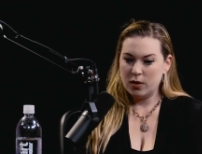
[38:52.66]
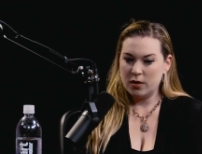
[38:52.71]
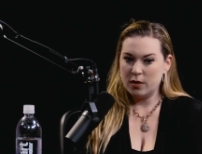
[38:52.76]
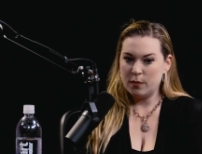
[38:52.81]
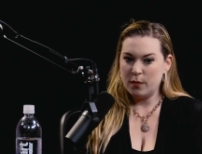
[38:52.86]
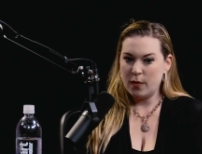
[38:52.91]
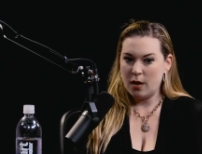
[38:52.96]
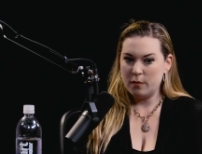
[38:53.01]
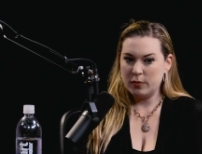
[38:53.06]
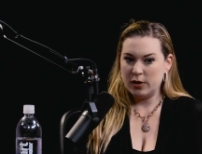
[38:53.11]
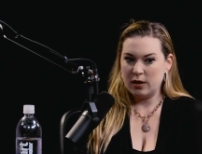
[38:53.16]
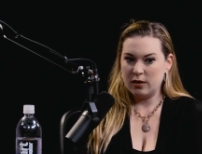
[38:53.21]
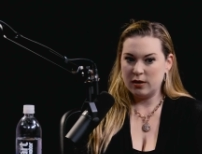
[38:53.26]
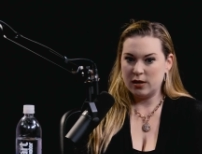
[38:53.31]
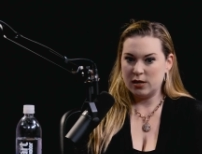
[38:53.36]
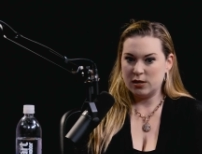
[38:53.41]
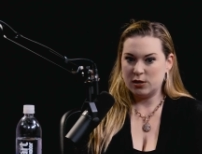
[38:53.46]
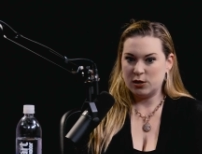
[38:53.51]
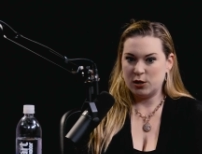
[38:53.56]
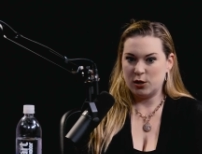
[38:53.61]
the mom guilt
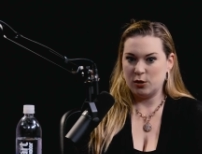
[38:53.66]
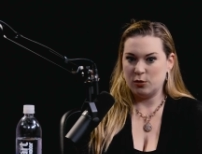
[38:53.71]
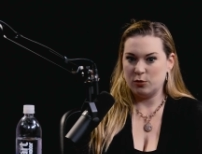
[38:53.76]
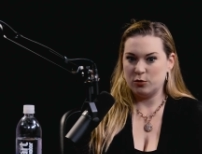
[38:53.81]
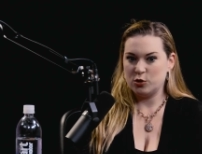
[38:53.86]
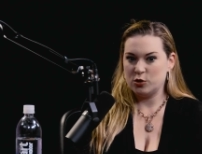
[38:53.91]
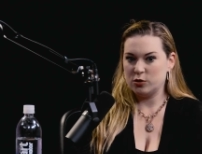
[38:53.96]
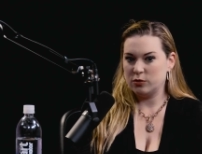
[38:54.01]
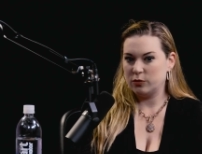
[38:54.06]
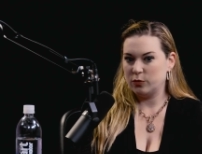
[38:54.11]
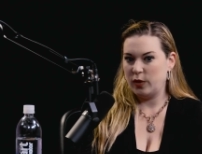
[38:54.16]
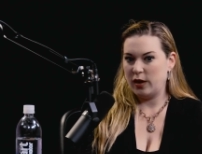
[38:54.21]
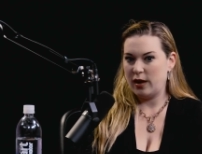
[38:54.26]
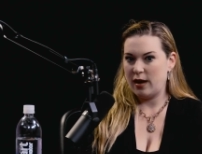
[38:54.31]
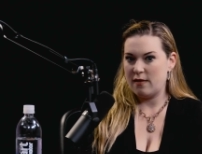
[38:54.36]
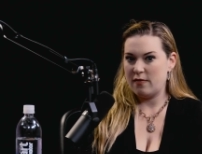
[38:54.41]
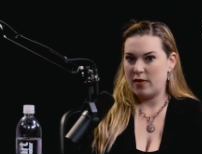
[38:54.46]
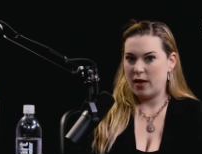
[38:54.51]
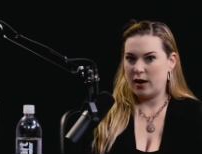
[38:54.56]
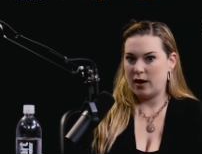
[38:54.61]
is huge. We
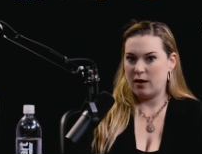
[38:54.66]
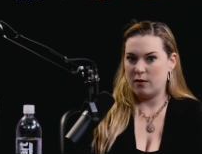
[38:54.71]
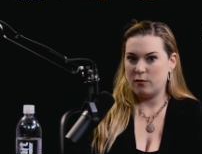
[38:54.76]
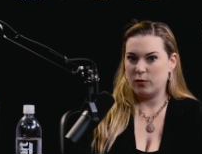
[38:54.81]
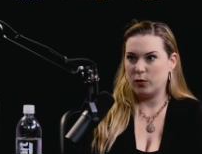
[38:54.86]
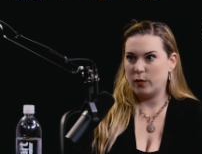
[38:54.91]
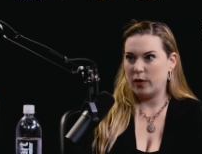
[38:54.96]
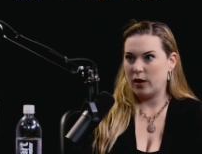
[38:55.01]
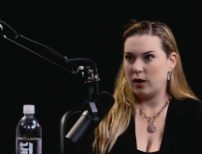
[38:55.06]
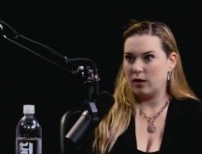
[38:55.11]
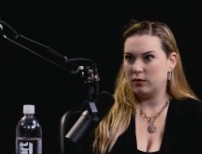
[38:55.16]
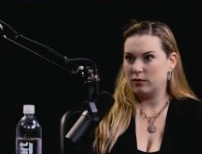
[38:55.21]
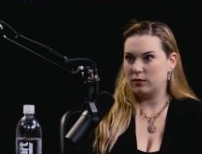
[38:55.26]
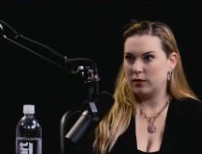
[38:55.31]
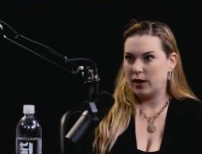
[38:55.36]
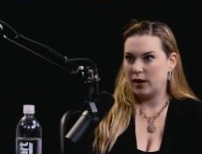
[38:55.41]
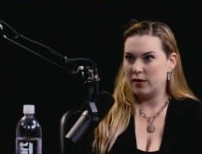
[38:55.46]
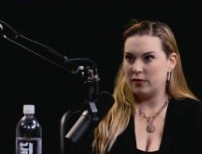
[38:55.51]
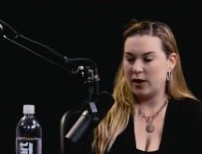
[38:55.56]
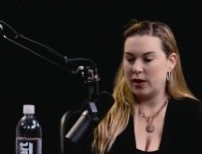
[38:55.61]
have that everywhere.
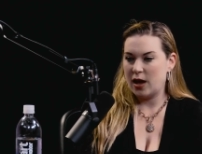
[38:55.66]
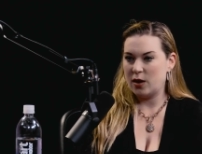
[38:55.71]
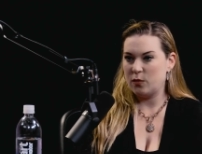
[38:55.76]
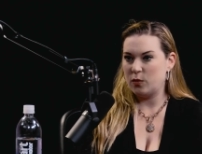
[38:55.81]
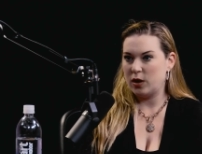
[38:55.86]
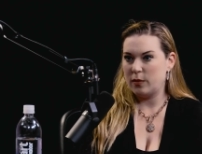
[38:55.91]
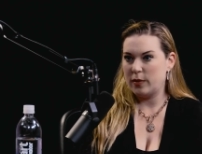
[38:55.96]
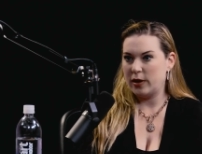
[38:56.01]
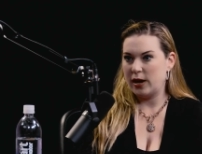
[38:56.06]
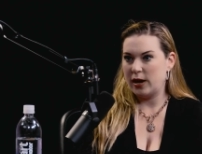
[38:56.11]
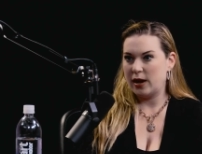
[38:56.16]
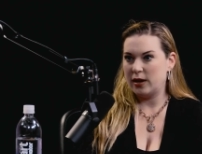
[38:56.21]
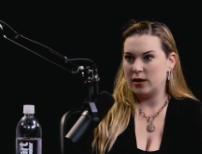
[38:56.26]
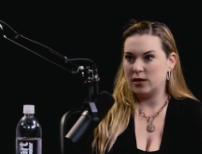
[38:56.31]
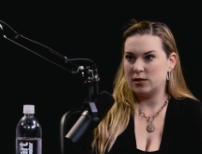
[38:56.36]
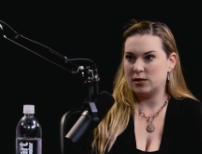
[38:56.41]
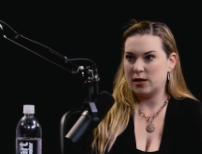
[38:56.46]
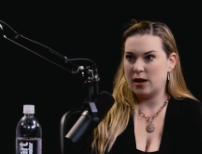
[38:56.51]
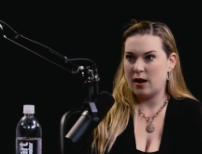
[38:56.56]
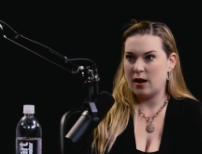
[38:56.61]
I even had one of my
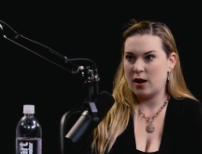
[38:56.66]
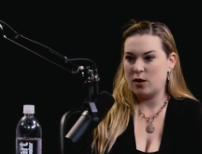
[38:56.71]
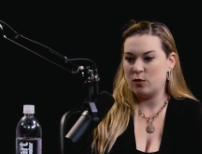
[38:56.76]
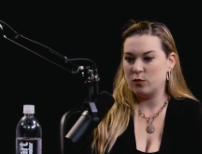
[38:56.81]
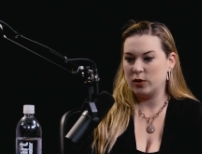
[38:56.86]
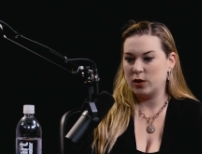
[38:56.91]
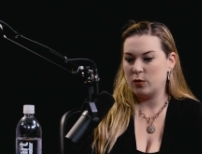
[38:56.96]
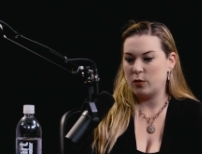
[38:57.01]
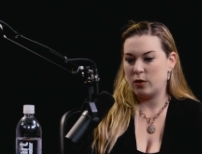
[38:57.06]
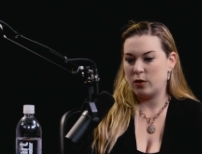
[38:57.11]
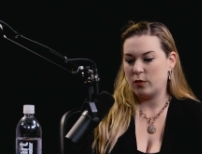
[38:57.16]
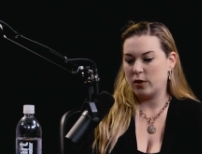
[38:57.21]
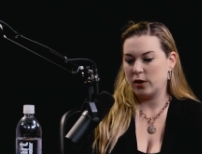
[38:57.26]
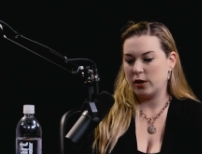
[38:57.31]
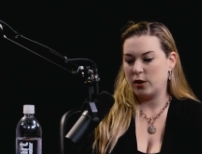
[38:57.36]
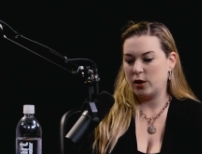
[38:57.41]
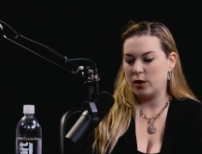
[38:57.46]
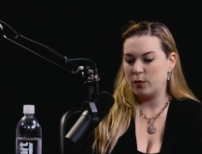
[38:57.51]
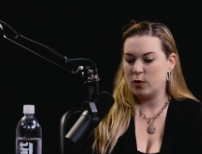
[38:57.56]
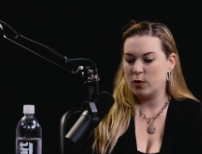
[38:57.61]
nannies say, I don't really want to work
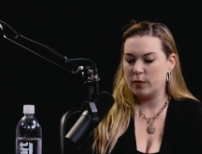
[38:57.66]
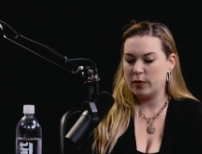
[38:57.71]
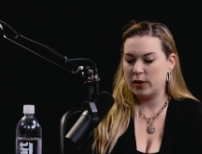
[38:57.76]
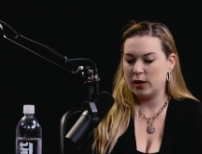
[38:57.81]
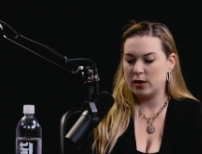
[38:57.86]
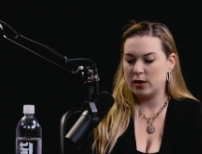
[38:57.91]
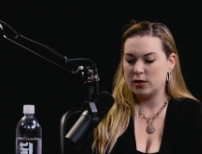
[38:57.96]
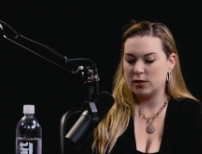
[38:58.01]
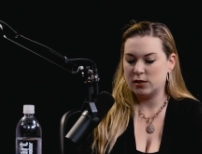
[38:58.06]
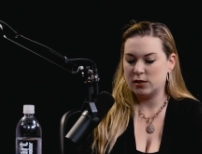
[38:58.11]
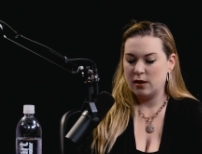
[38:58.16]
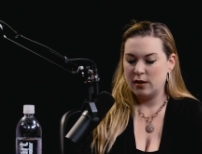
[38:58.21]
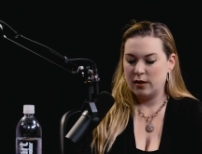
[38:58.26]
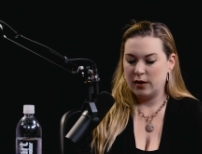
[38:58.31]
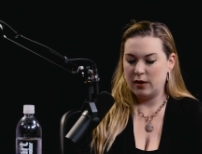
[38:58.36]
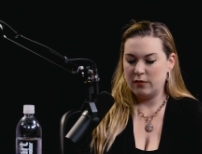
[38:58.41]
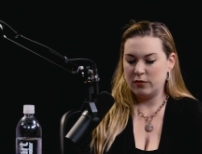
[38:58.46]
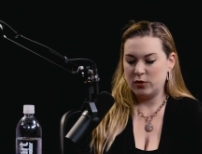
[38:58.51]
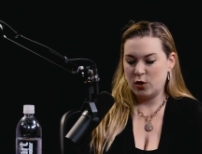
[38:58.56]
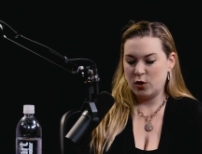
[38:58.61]
here anymore because
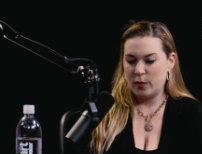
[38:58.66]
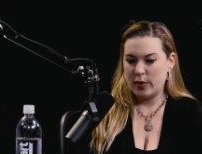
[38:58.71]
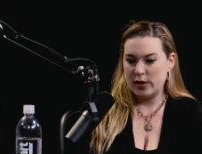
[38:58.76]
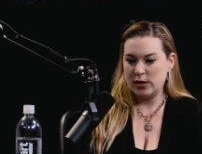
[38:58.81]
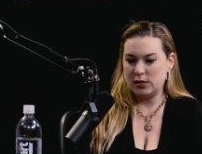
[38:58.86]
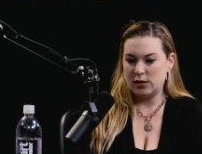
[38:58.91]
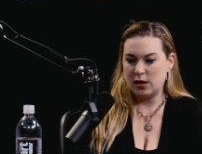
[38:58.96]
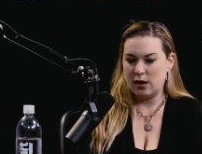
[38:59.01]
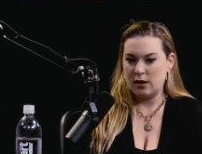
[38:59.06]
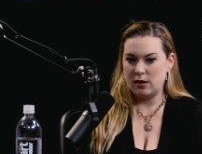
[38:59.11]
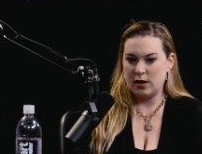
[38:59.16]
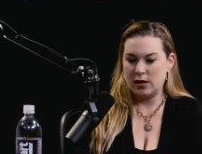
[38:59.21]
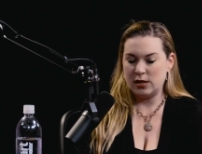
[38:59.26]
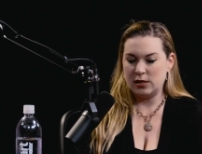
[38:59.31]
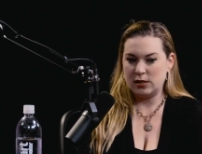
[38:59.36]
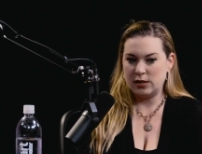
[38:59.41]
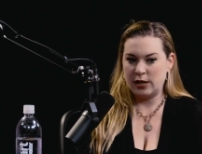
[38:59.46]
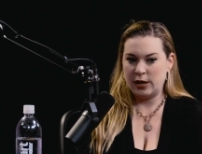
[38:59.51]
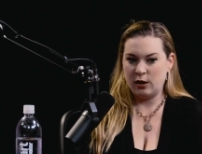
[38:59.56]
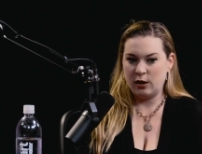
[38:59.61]
even though my son
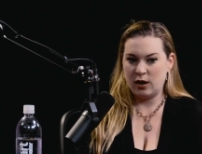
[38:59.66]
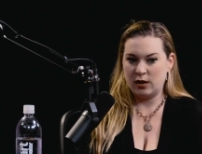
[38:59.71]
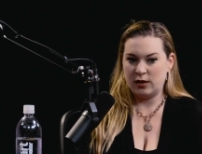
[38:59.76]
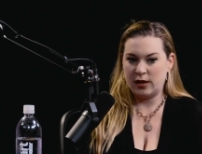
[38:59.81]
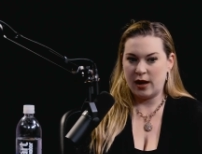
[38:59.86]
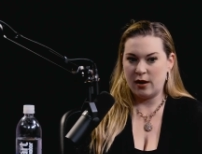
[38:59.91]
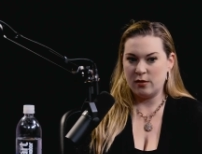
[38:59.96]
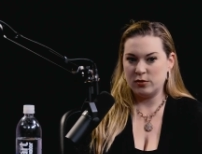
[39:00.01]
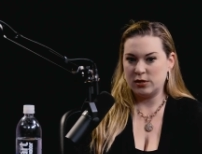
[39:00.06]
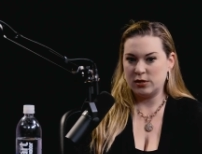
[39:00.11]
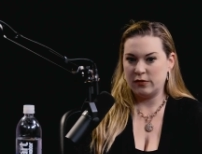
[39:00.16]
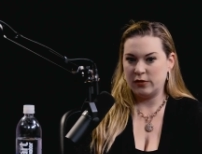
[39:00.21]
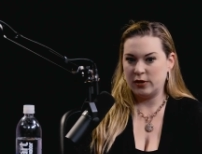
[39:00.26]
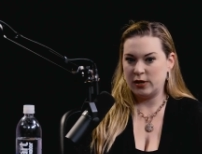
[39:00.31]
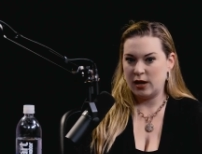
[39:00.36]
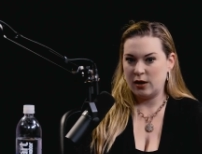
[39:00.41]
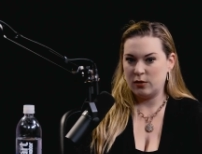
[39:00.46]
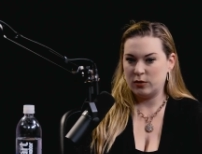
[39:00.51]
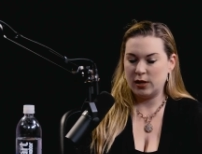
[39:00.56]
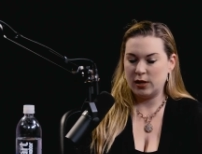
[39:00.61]
is here at the house every
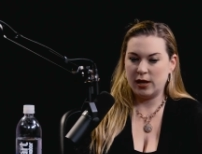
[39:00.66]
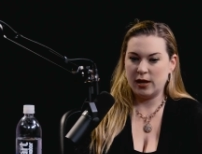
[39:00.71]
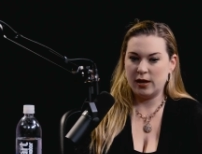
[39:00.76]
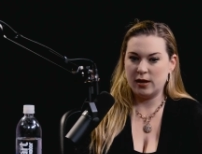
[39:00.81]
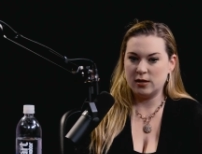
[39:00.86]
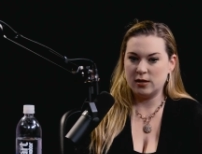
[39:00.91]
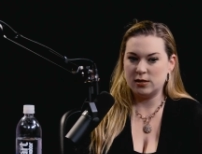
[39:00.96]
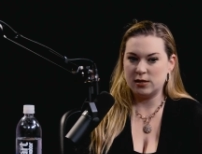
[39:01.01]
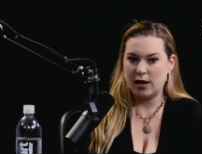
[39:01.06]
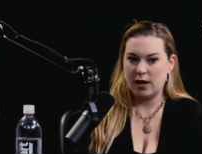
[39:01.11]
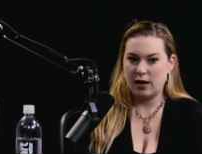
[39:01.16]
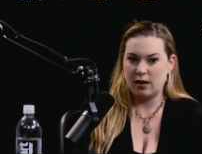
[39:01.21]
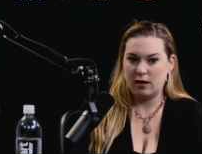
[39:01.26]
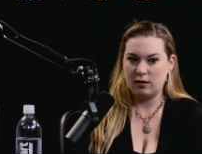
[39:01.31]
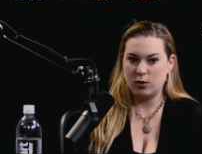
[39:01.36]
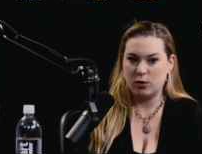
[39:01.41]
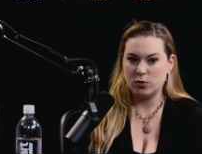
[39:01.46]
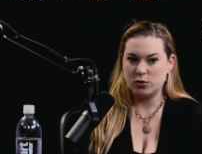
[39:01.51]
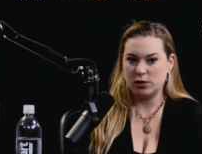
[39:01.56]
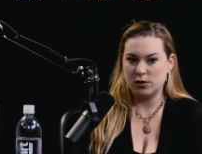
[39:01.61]
day with the kids and
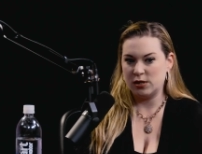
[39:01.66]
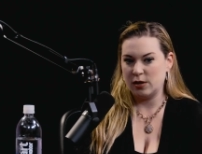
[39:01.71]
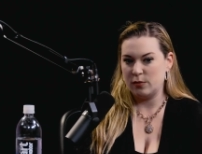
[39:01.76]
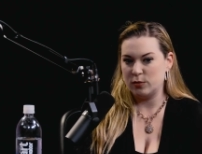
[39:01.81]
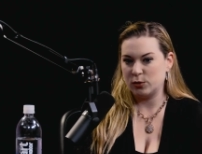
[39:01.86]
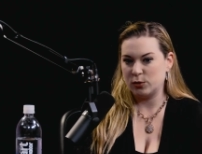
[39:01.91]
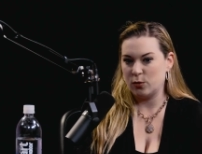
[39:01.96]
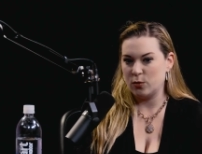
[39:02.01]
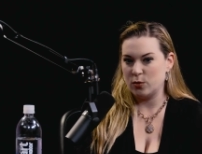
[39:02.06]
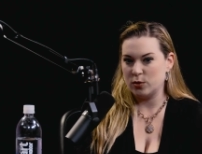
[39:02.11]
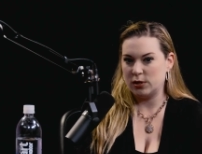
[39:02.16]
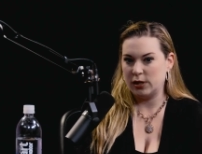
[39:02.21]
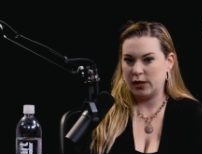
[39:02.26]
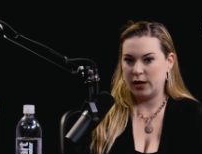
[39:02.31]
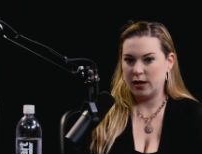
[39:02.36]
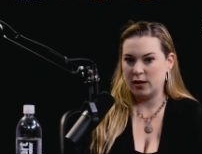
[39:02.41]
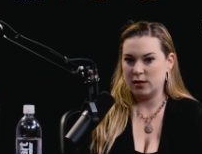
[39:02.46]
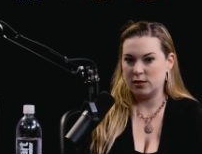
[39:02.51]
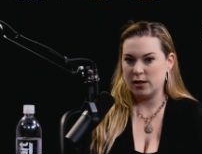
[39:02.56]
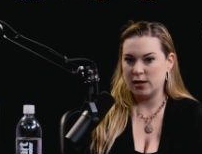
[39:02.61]
goes to the same school as the
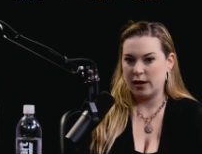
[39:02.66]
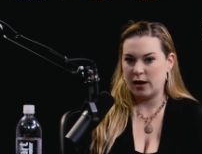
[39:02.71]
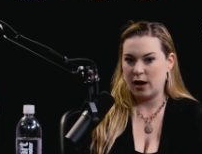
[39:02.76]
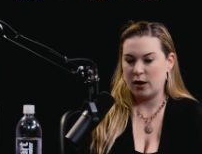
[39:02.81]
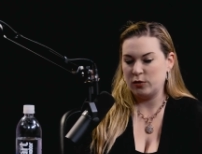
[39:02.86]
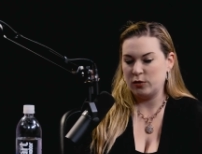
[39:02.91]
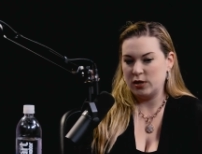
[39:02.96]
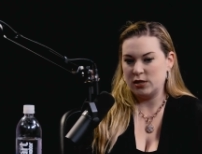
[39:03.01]
kids, like I only